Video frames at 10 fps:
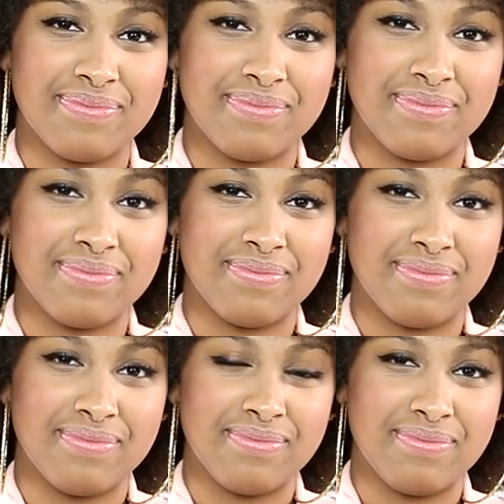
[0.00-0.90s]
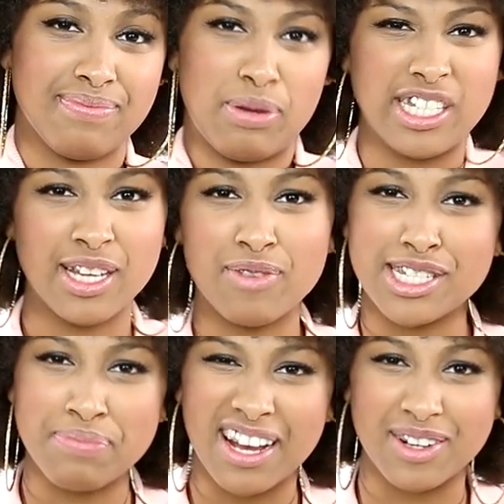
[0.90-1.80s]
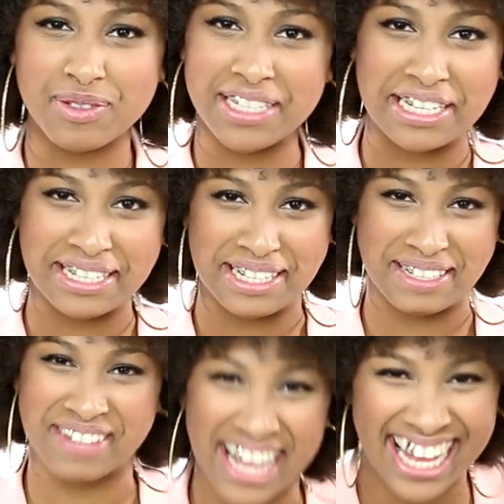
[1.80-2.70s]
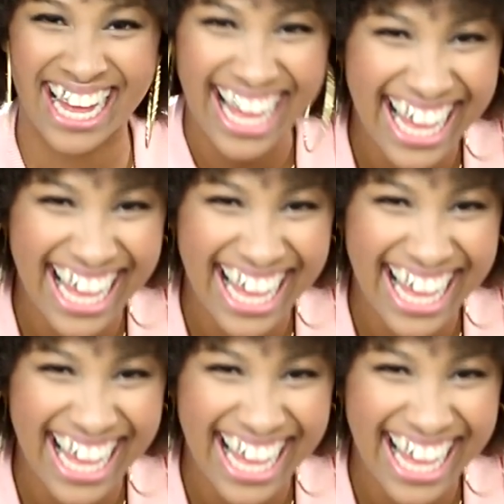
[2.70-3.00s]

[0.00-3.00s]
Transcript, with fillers: Okay. Good. Put some respect on it.